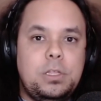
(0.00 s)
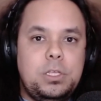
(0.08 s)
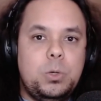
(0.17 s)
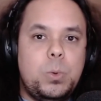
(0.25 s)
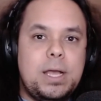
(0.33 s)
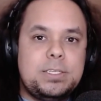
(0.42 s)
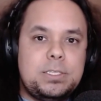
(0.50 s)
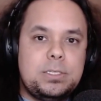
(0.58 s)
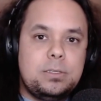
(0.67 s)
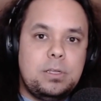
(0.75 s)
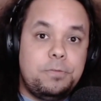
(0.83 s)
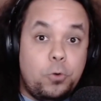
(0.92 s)
in the
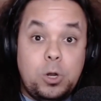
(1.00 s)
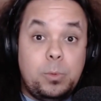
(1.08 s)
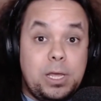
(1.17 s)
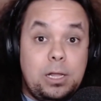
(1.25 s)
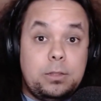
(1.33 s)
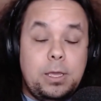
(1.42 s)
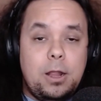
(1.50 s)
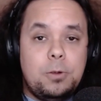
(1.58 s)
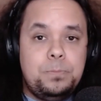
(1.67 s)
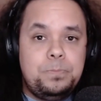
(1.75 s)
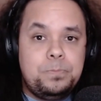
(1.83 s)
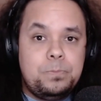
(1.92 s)
US, affordable
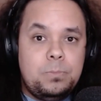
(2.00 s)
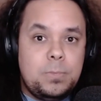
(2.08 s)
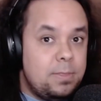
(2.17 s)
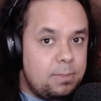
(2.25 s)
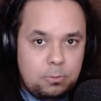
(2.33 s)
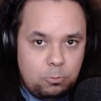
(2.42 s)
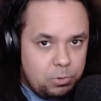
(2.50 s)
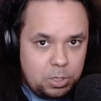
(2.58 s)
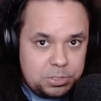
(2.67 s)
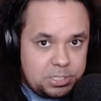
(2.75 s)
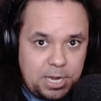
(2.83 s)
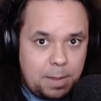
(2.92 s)
healthcare. We
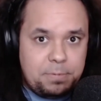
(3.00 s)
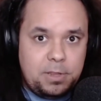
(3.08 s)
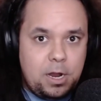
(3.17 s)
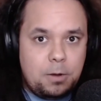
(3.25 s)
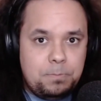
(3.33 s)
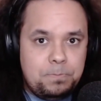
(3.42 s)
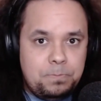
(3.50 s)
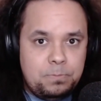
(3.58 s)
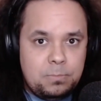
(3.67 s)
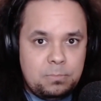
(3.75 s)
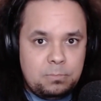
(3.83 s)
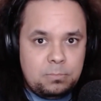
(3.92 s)
don't stop there.
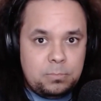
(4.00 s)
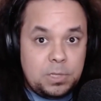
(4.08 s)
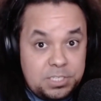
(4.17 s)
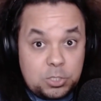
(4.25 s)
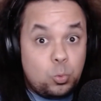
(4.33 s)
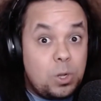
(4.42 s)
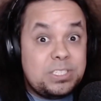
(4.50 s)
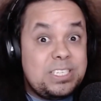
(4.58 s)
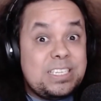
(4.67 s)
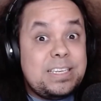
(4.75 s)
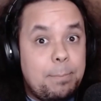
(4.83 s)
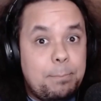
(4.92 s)
That's just one
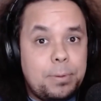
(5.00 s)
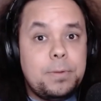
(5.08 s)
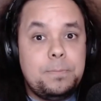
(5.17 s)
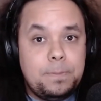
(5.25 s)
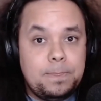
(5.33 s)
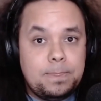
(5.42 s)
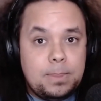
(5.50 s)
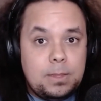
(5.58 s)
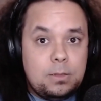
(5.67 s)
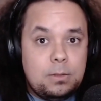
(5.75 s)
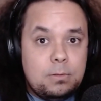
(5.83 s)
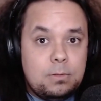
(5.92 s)
step
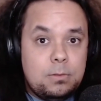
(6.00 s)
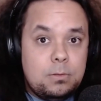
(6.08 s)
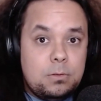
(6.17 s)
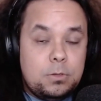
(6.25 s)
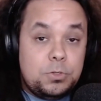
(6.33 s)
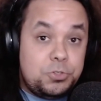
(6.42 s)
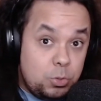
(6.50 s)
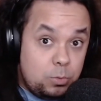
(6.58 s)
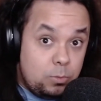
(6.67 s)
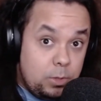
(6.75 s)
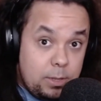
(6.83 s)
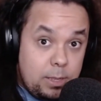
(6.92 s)
to
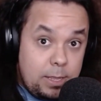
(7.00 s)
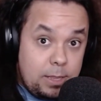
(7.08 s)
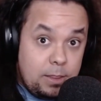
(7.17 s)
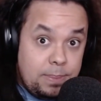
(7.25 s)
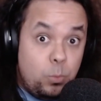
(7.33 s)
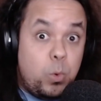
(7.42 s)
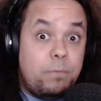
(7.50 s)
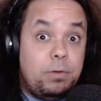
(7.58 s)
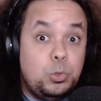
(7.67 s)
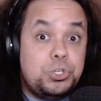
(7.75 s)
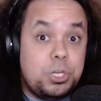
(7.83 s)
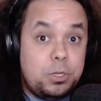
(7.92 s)
the
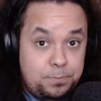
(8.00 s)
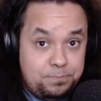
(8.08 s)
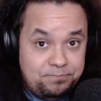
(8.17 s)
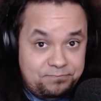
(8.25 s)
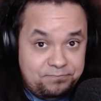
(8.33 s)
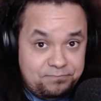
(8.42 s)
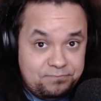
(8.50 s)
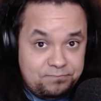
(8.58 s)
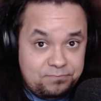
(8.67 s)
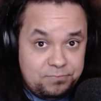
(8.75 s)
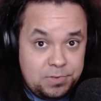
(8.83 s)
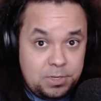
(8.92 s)
revolution
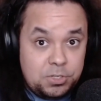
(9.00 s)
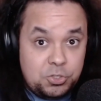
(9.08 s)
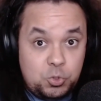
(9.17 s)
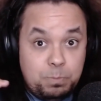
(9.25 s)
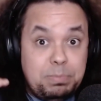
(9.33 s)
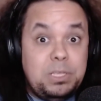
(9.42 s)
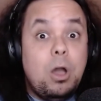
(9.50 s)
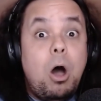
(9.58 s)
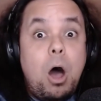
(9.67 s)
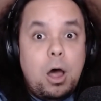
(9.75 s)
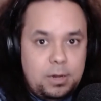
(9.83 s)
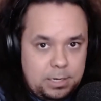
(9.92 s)

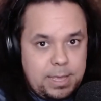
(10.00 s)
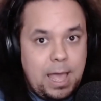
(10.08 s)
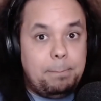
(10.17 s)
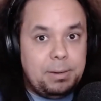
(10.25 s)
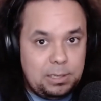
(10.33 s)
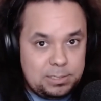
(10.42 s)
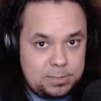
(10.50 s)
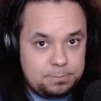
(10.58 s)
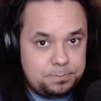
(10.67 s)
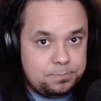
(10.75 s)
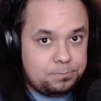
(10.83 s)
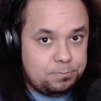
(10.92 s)
beyond
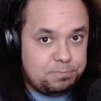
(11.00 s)
capitalism.